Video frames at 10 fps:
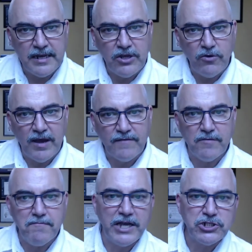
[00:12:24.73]
you have to
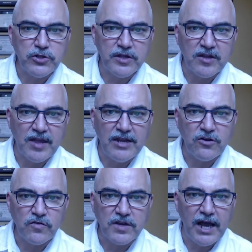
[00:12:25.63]
measure the
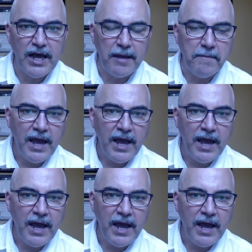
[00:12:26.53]
standard time.